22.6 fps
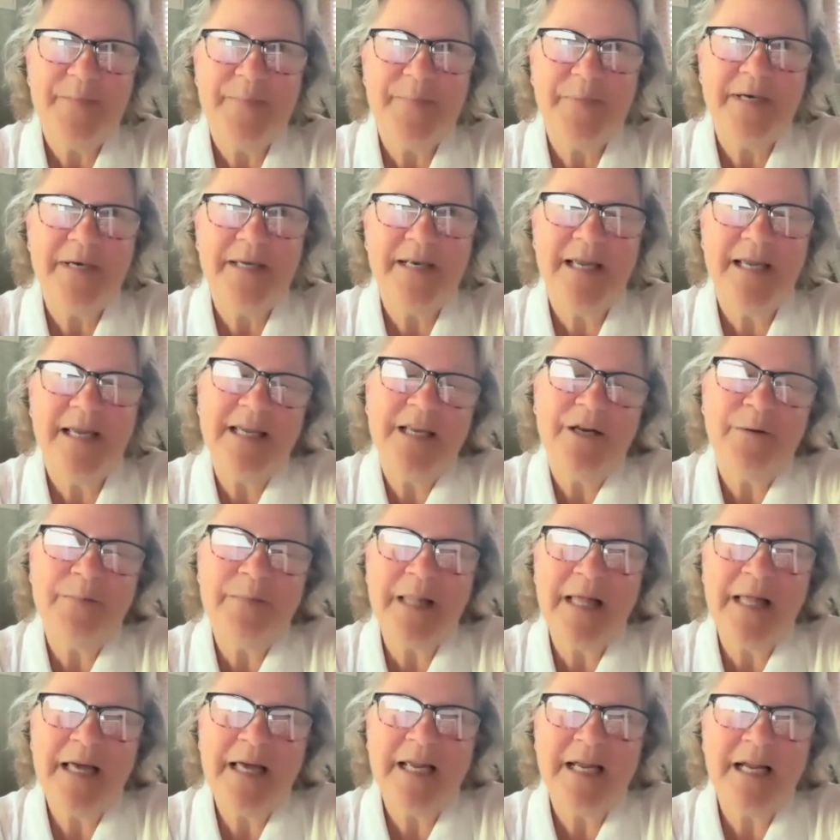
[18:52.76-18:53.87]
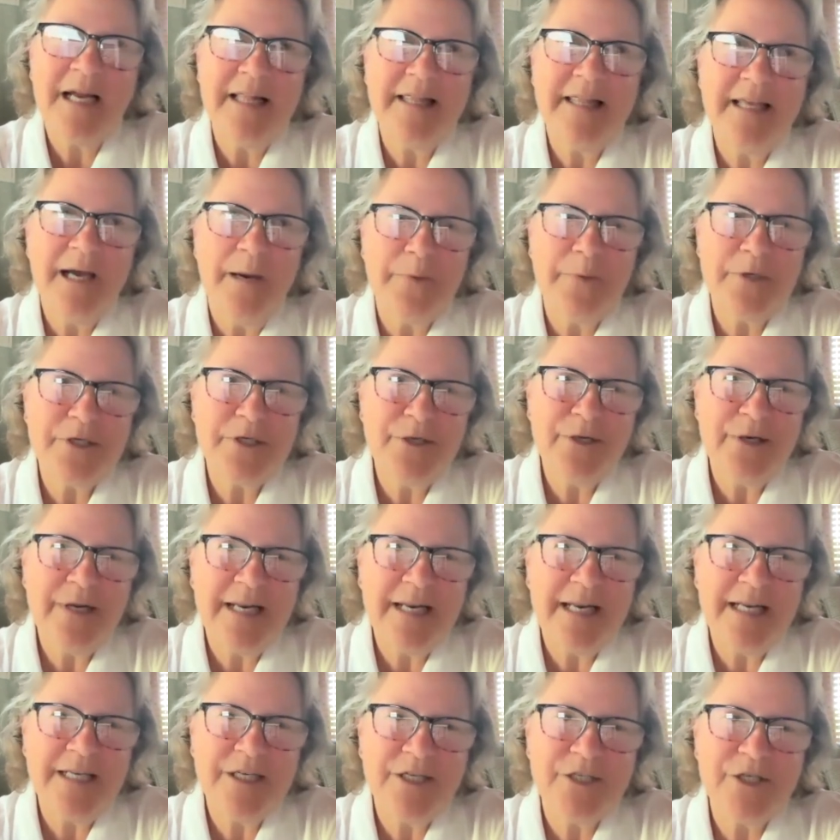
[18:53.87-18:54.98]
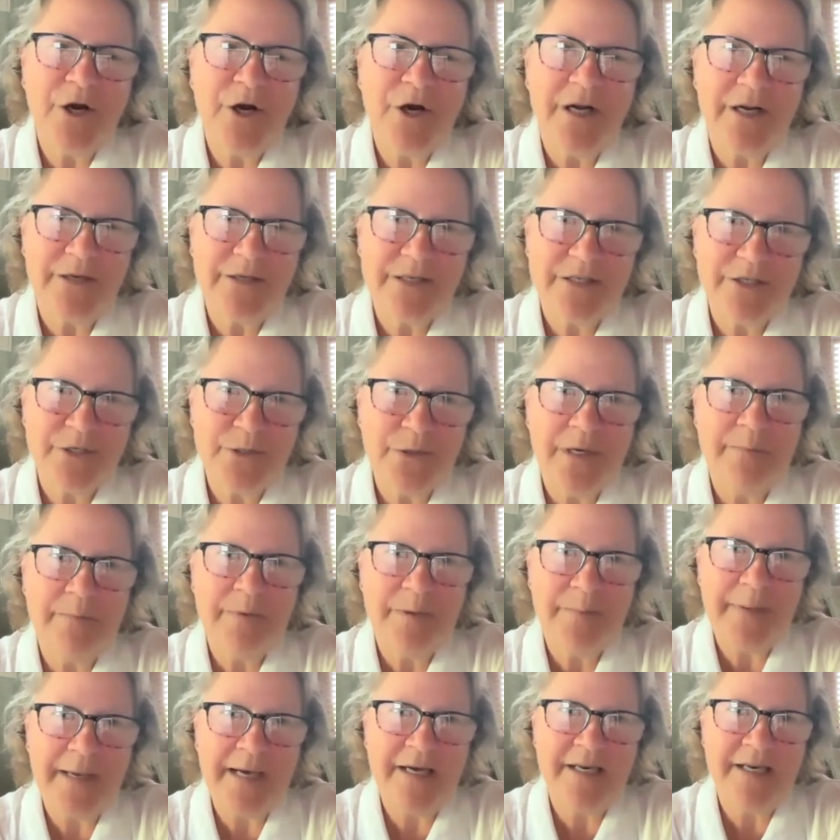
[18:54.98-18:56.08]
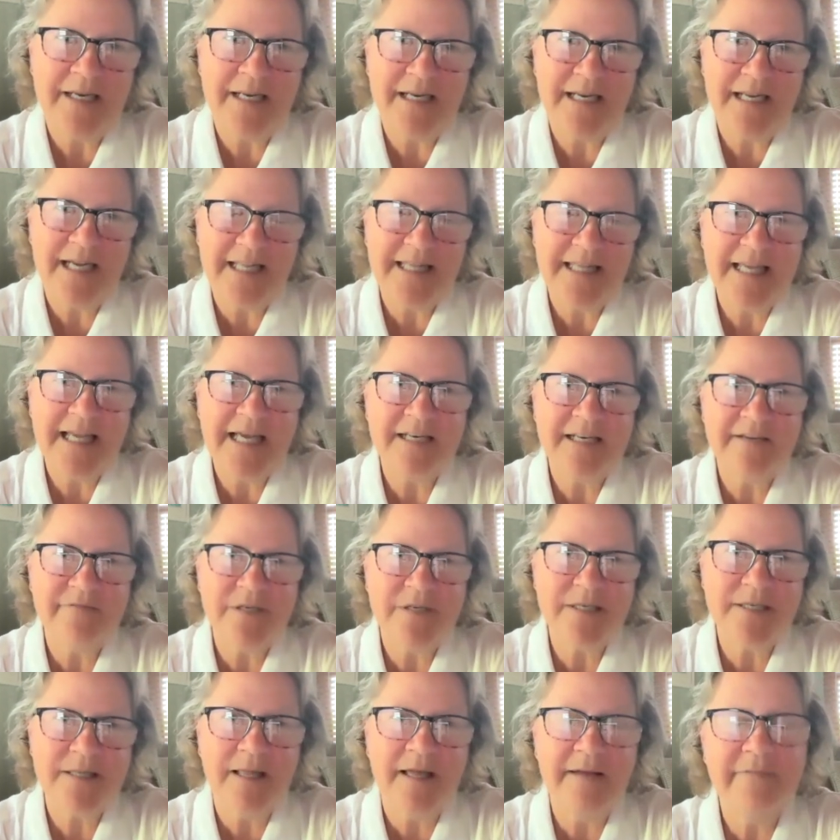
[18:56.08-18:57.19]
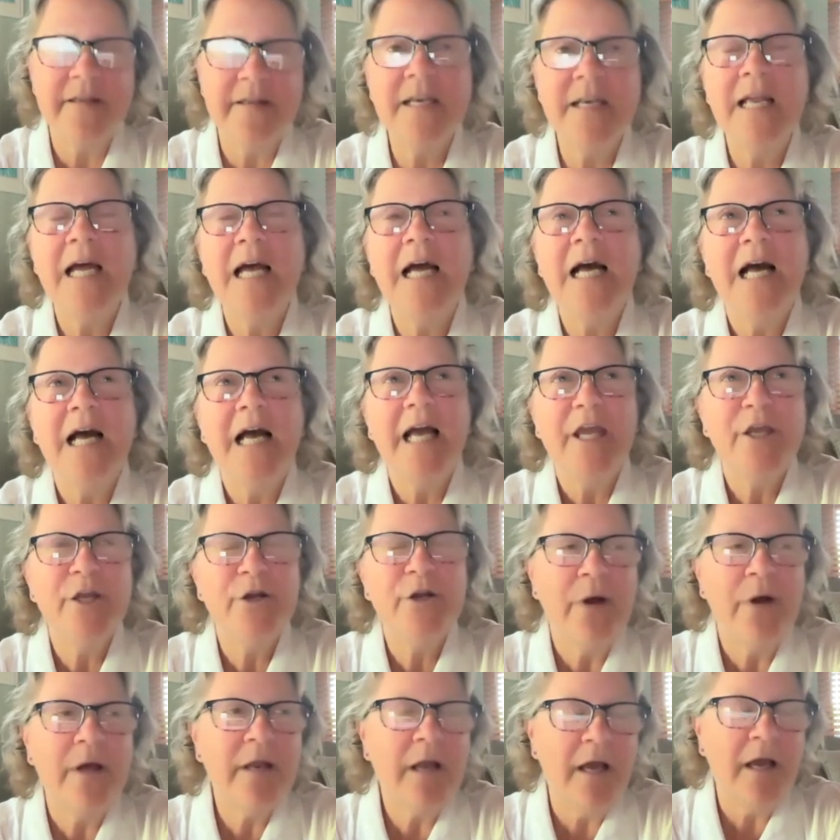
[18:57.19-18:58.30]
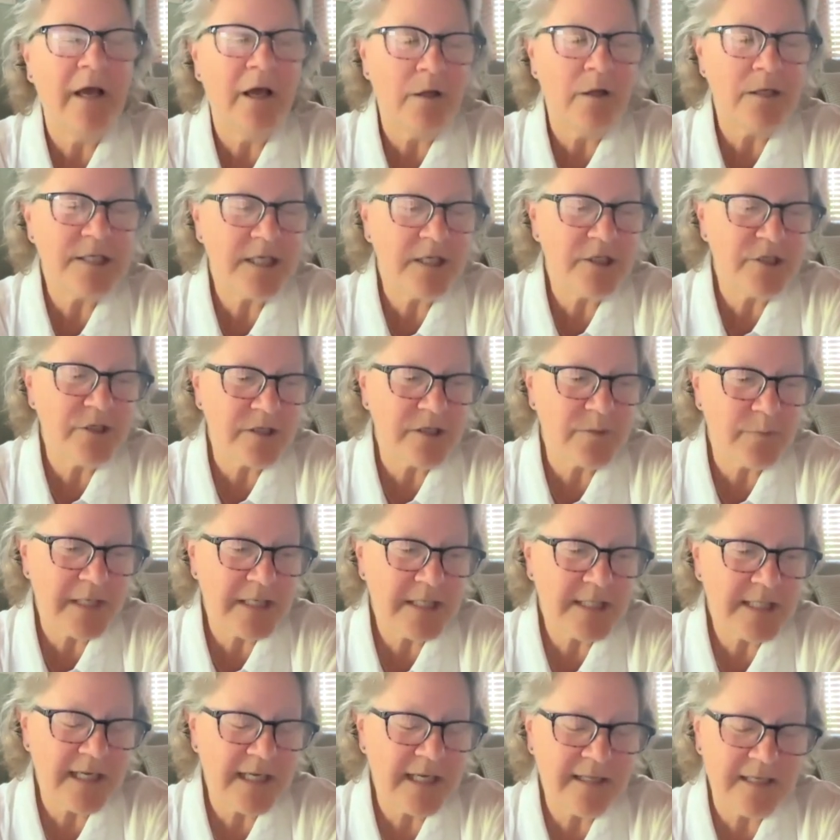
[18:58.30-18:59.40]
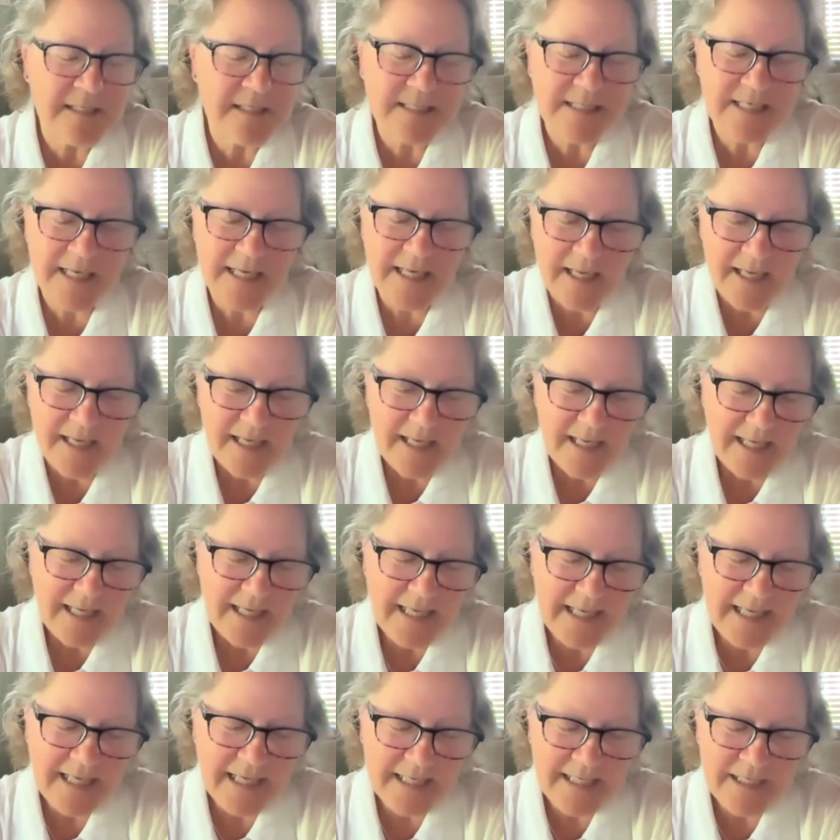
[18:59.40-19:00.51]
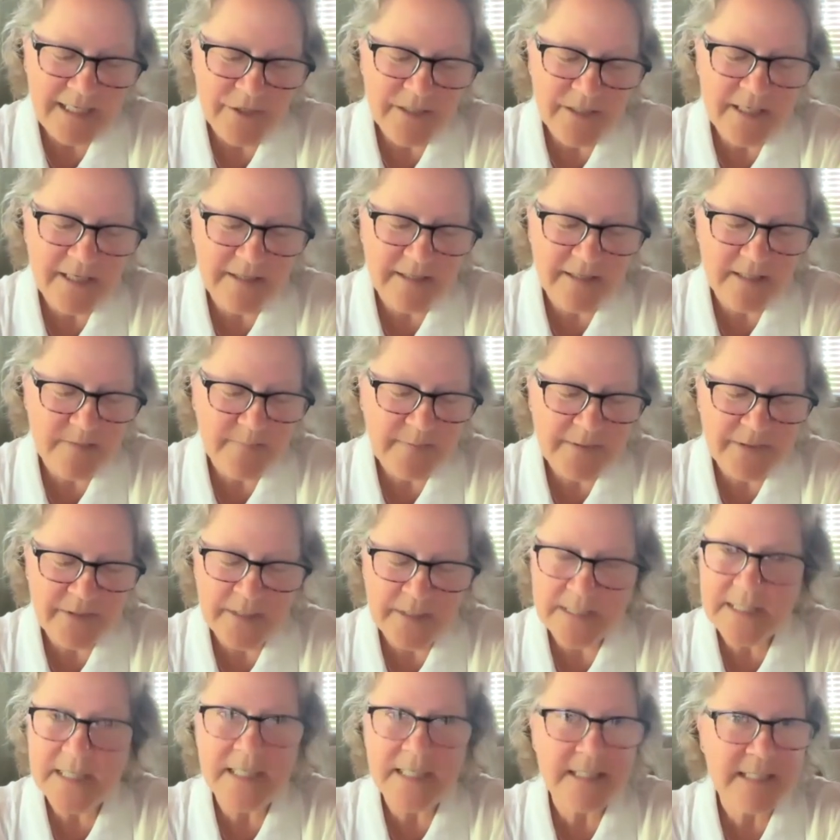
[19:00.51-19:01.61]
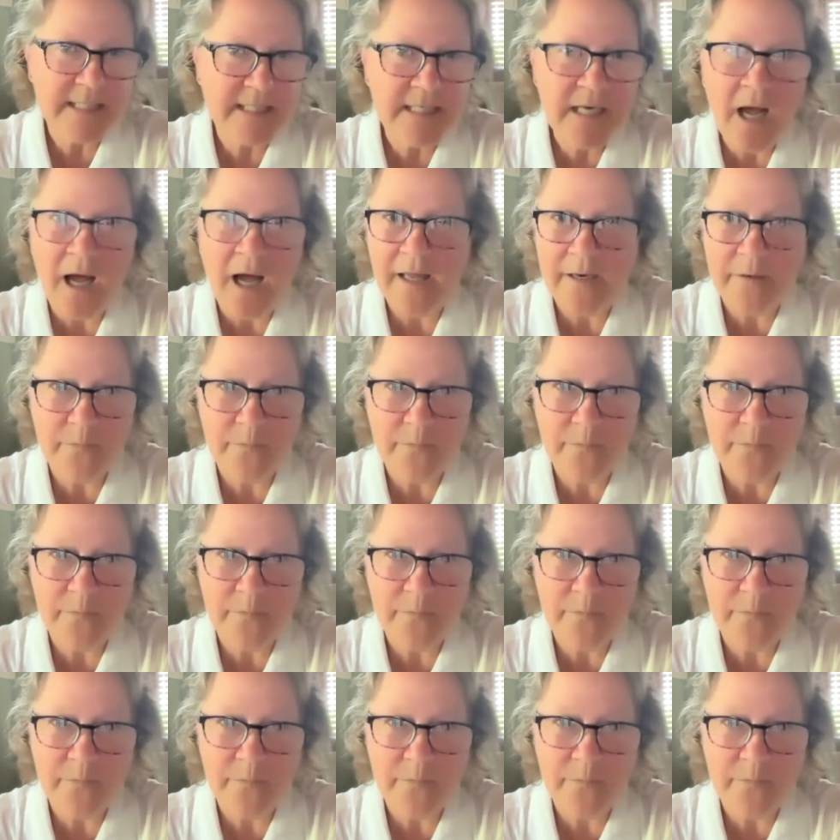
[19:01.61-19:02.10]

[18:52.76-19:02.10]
but you know, I'm glad I got the opportunity to talk to him about it at the end of his life. And you know, I, I also just want to say this a near death experience is not